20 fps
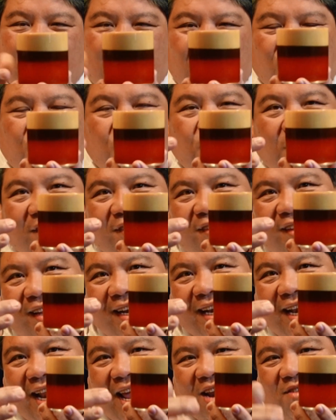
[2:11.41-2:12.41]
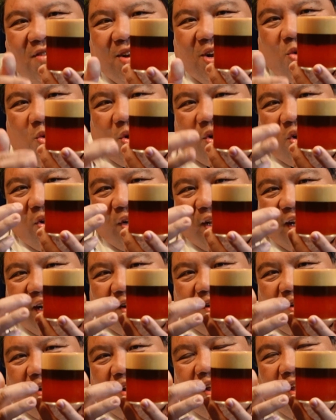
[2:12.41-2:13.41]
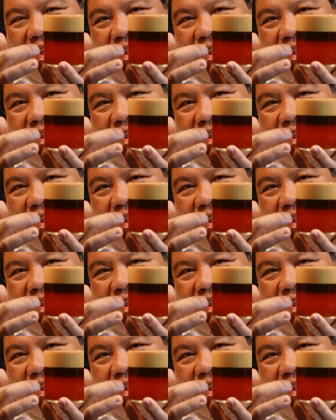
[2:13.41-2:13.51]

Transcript: interesting layering going on here.